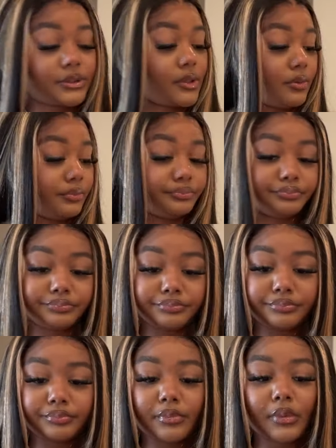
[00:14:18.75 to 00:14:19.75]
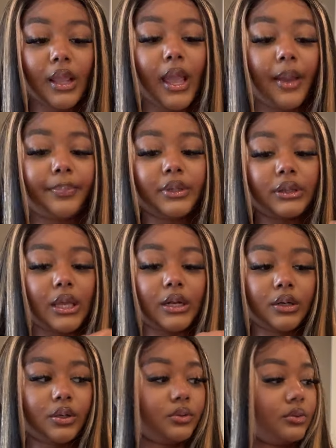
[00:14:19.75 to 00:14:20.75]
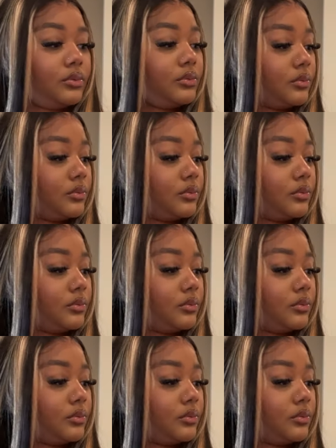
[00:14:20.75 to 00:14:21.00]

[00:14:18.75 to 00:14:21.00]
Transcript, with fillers: so I put that on.